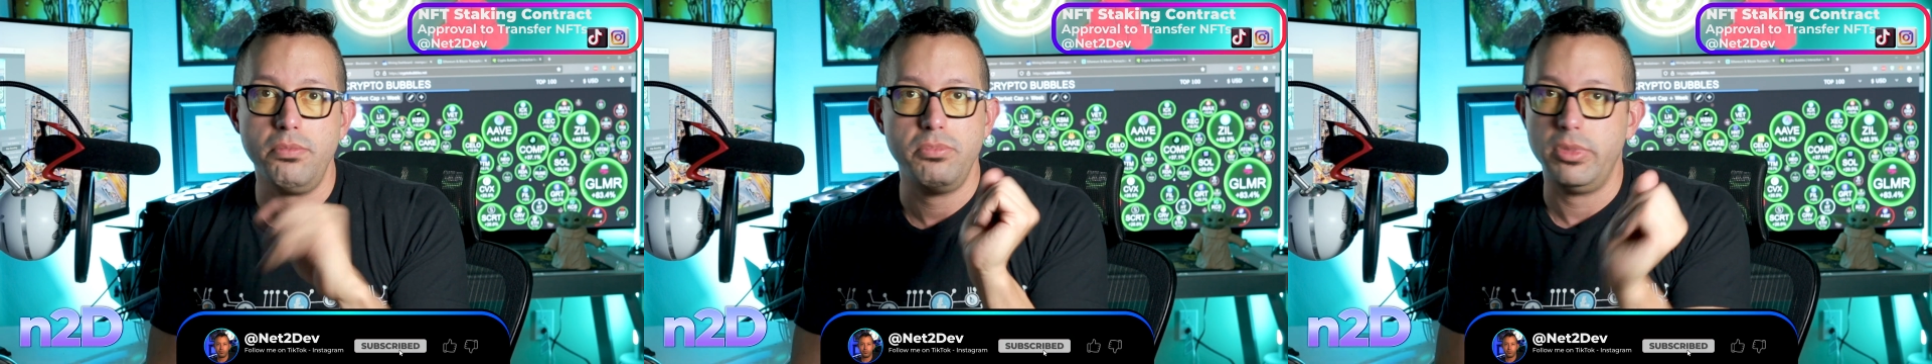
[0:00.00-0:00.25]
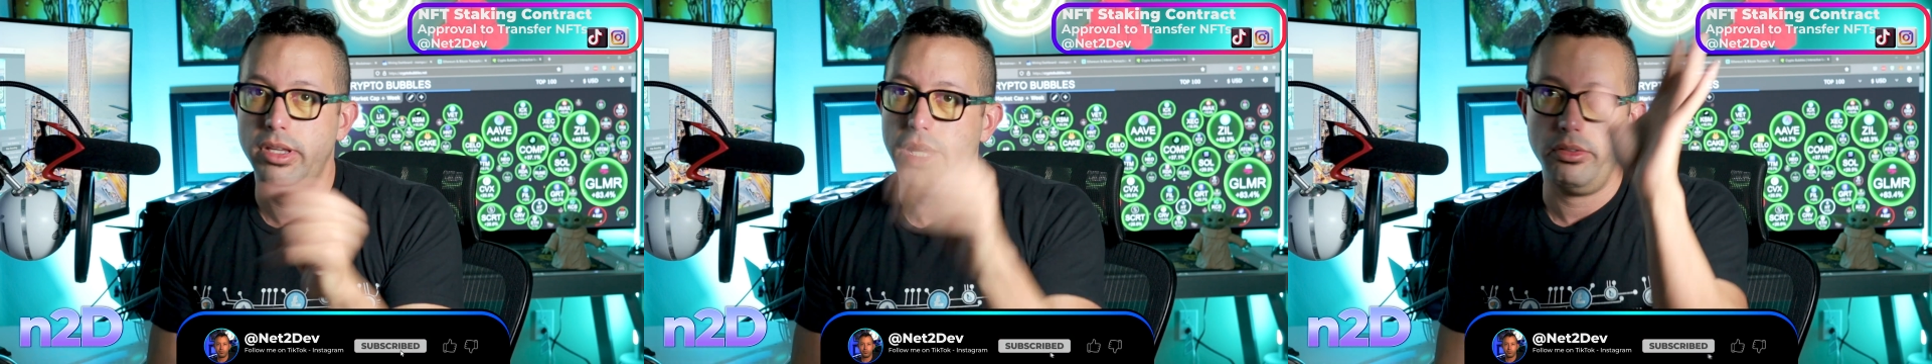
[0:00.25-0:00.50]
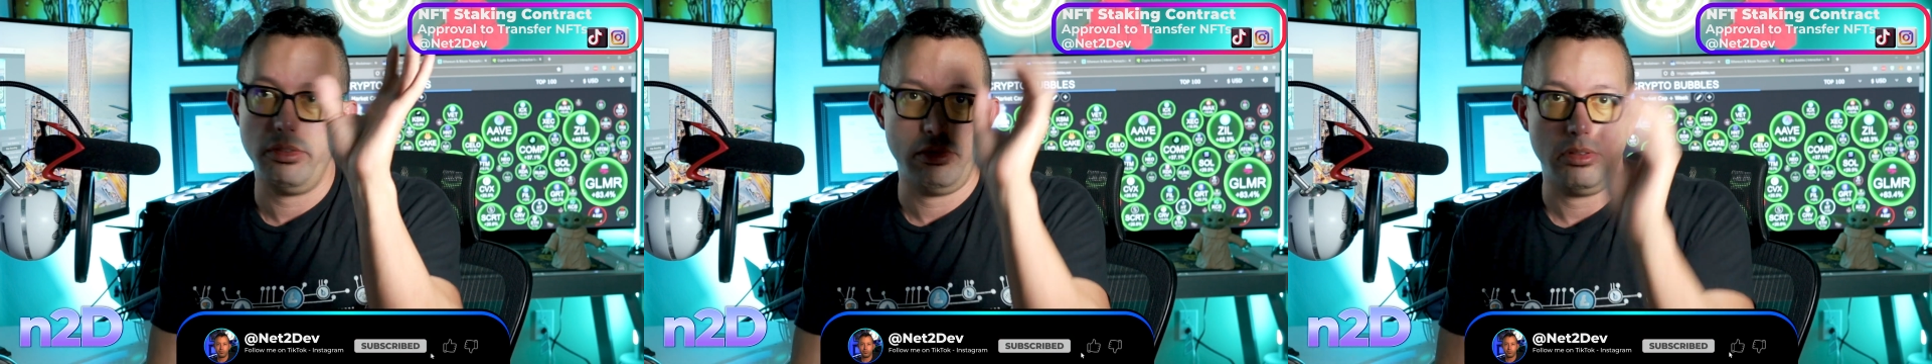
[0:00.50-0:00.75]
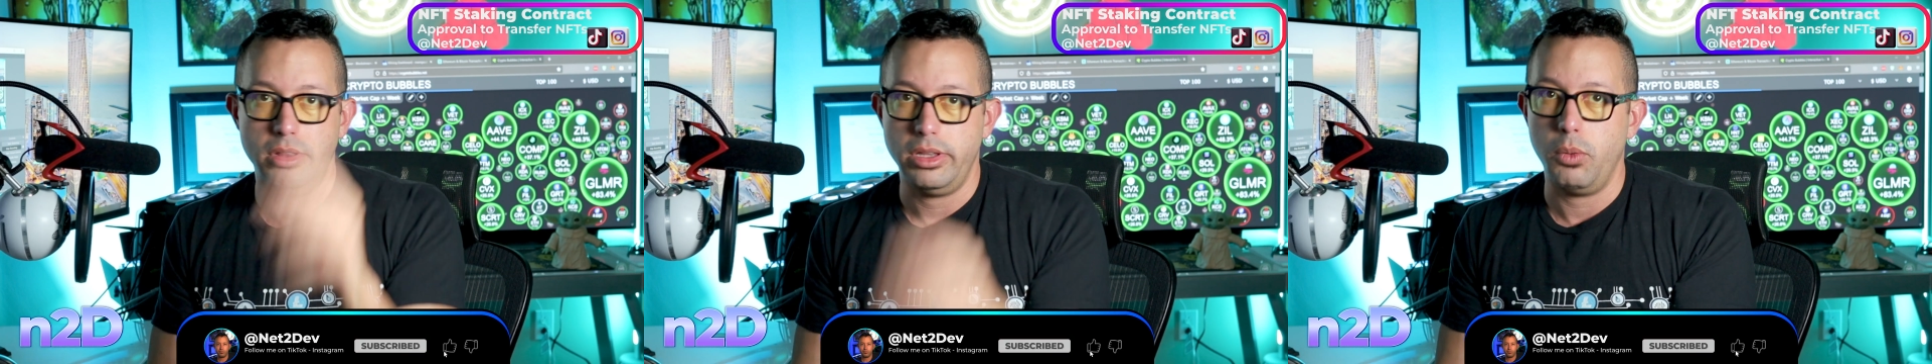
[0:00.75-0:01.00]
then
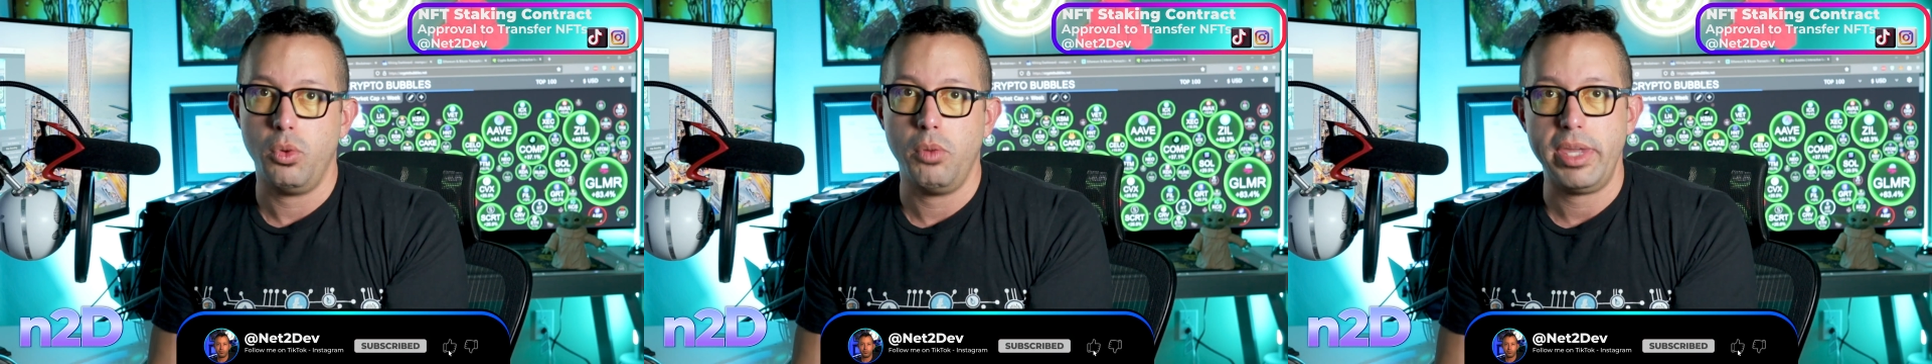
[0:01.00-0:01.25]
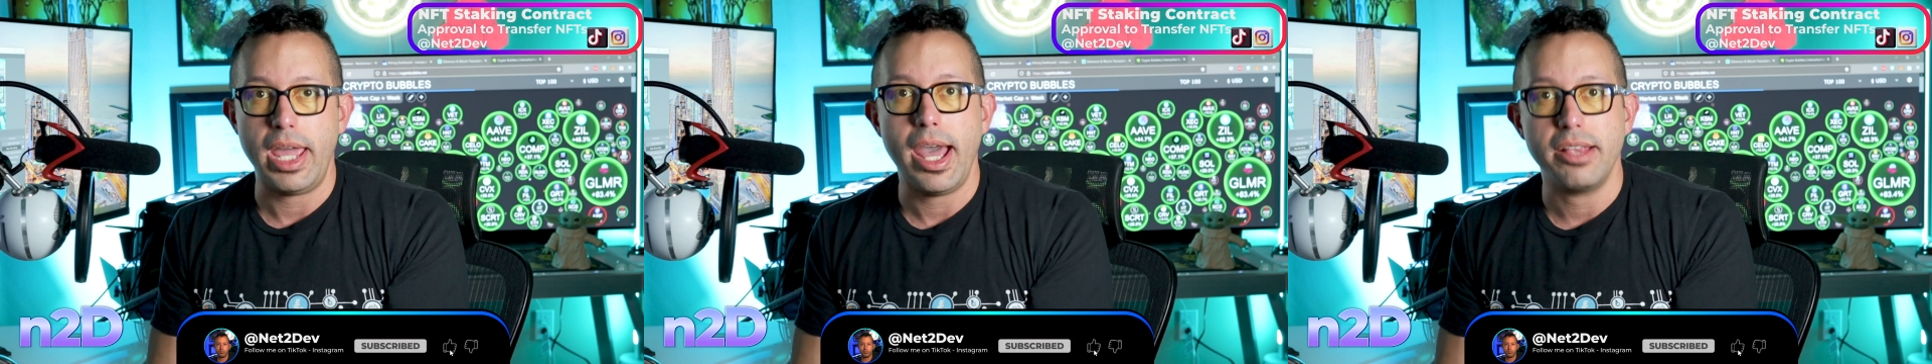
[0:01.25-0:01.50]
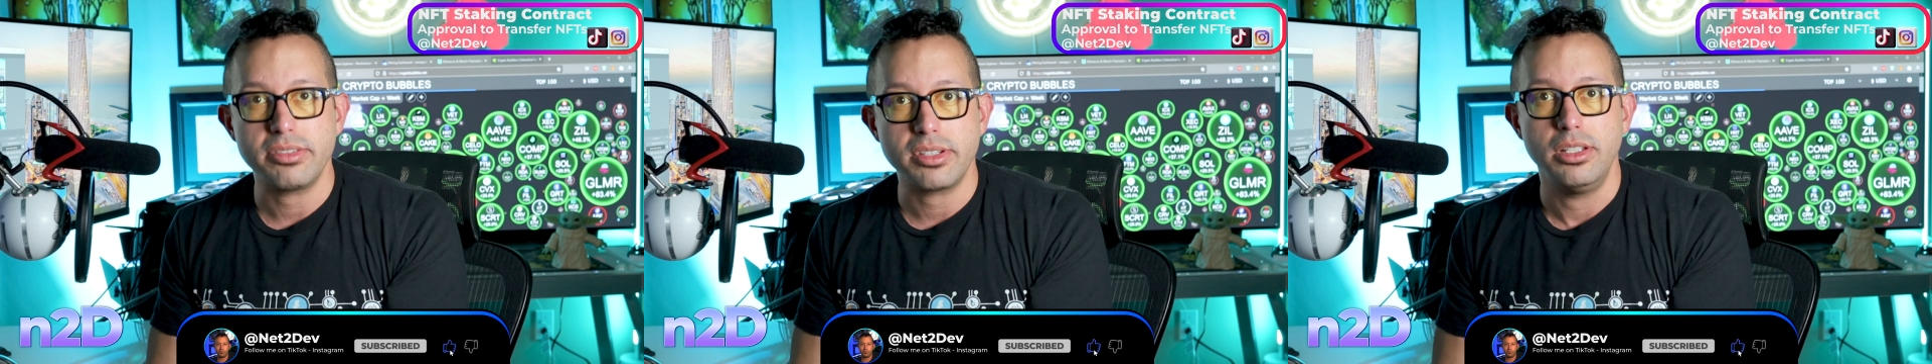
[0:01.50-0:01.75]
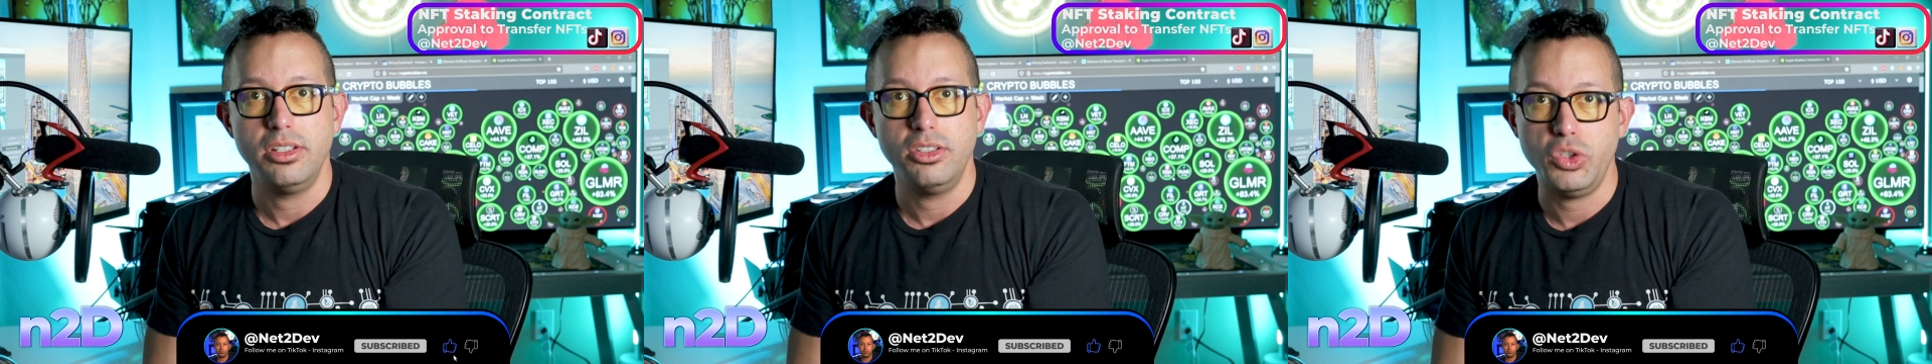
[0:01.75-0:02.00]
they will be asked
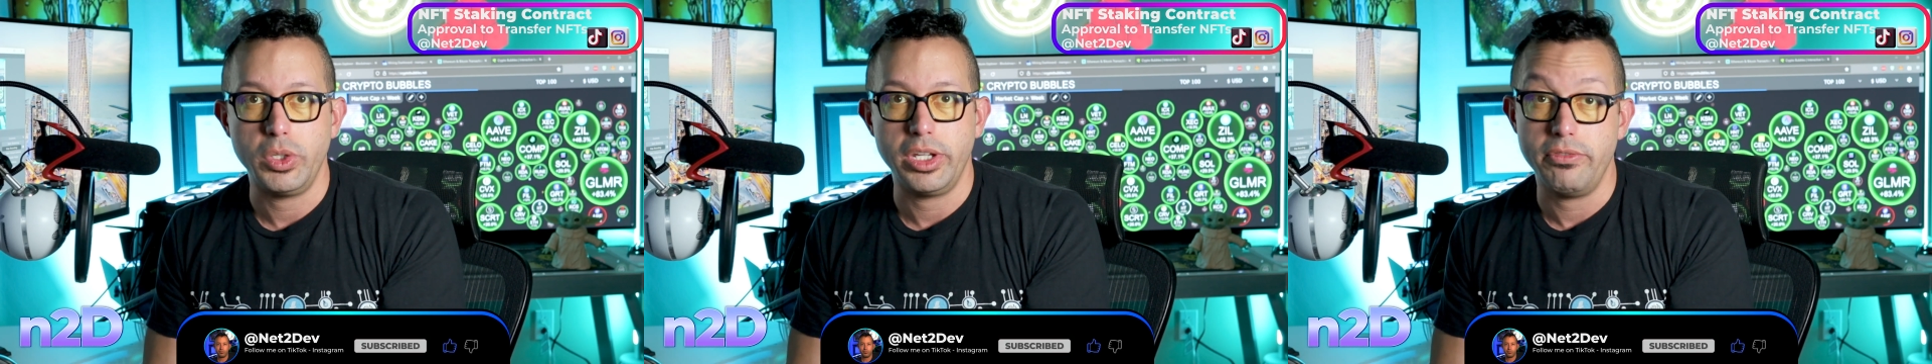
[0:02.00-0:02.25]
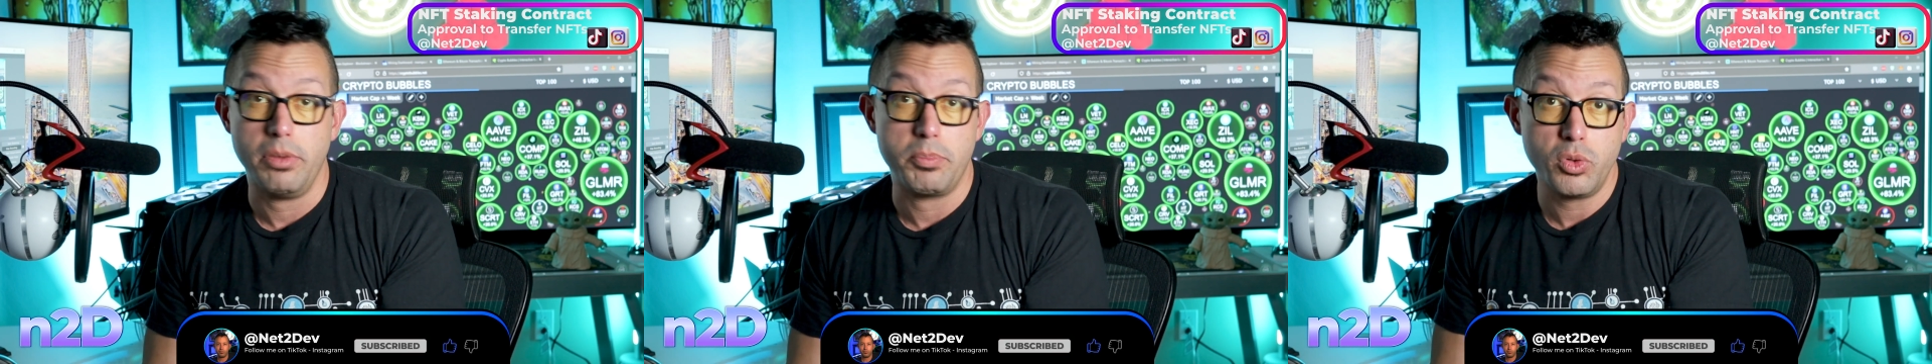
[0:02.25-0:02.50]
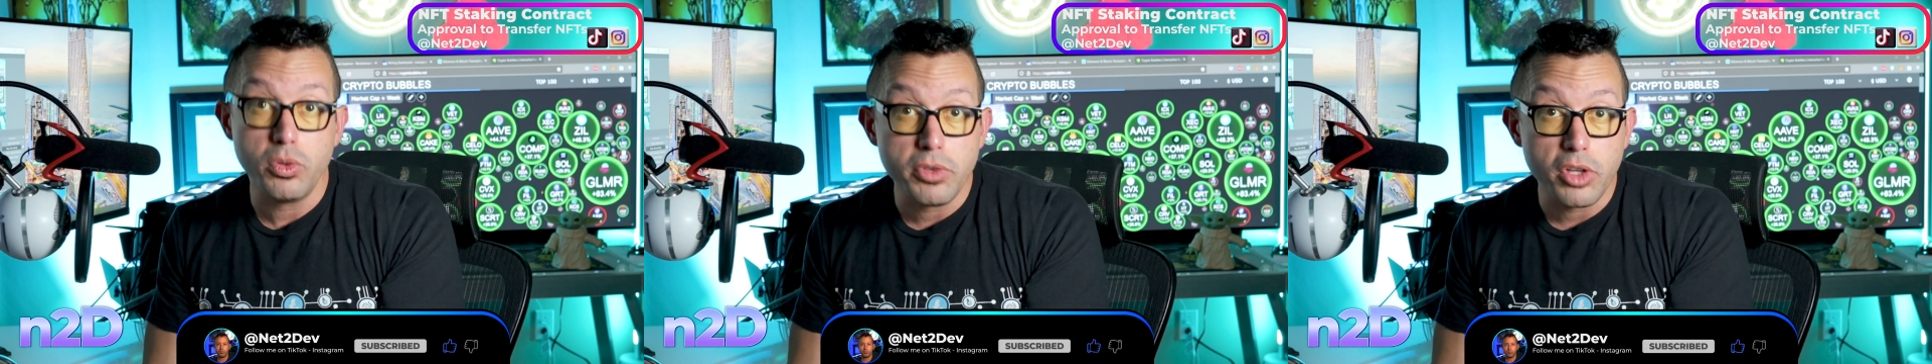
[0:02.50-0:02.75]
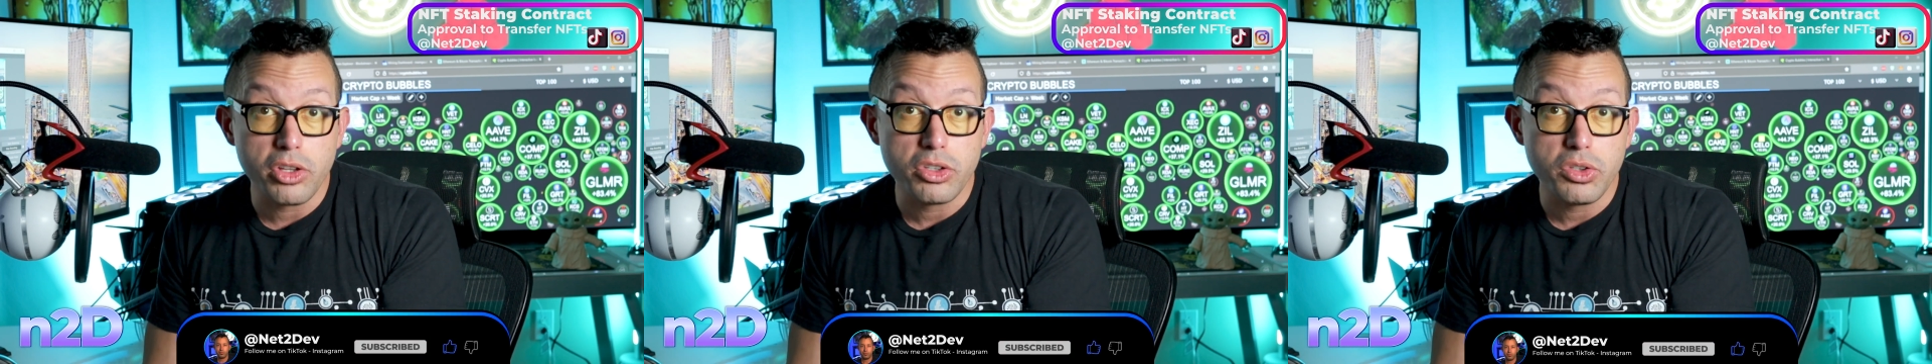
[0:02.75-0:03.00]
to give approval
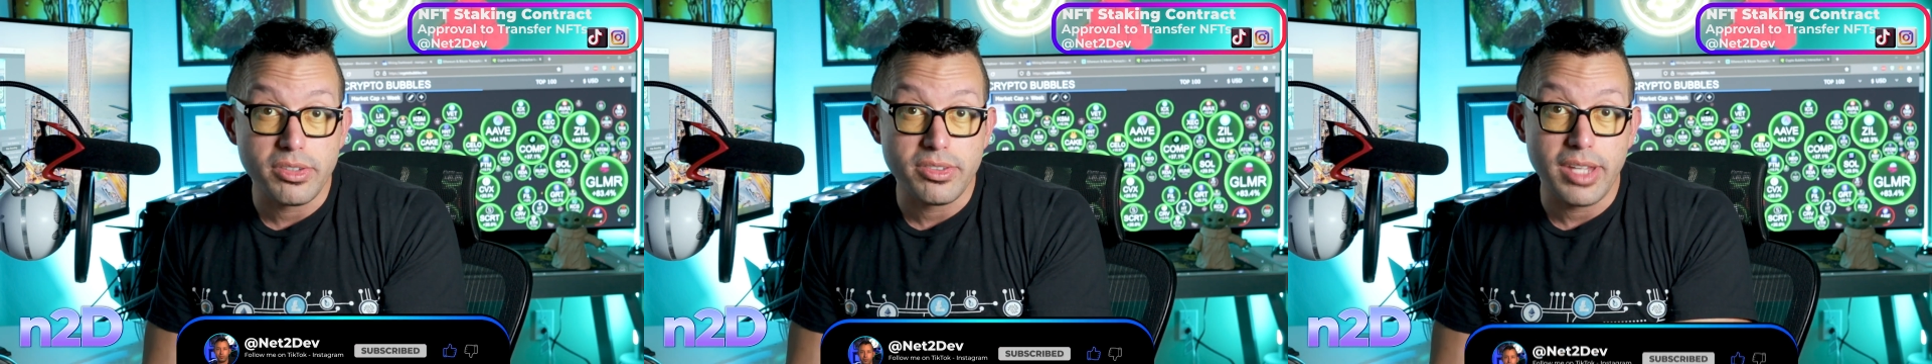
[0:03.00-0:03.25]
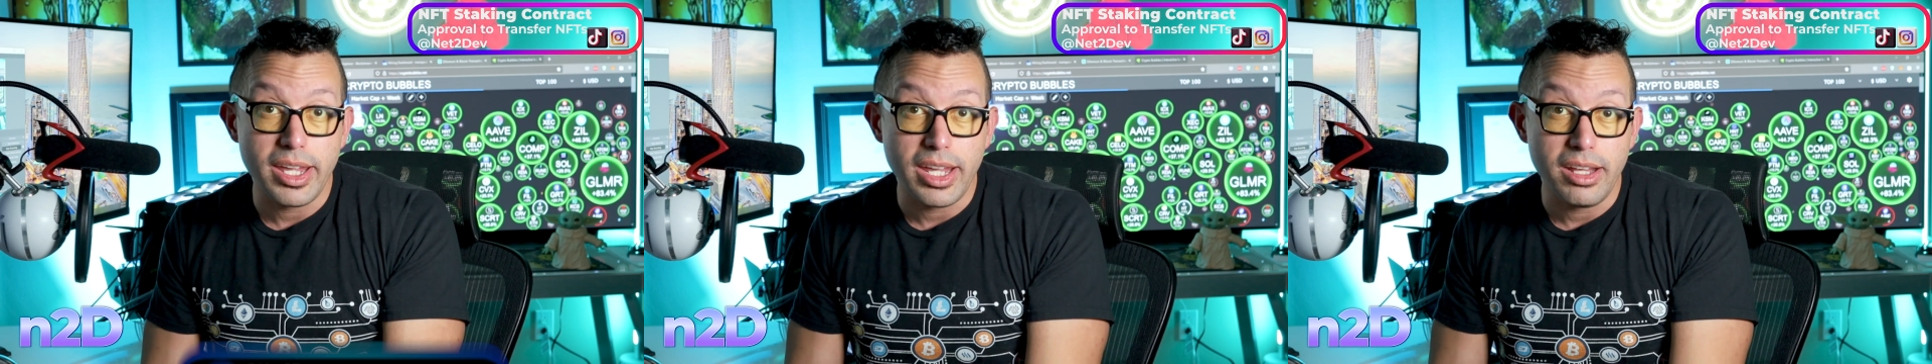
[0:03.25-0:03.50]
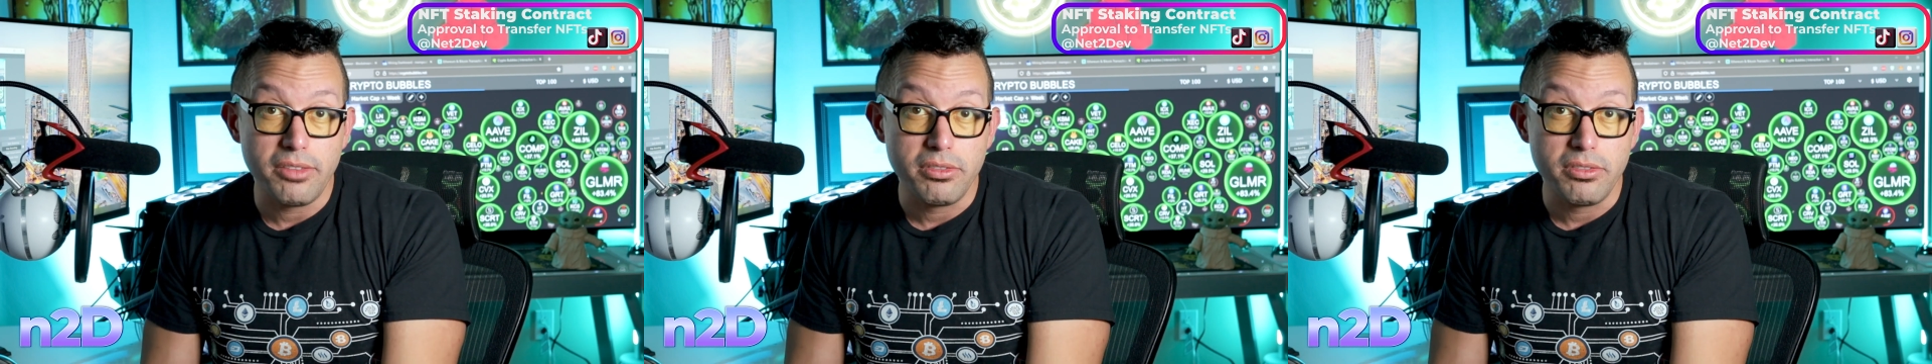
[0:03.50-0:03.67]
to the staking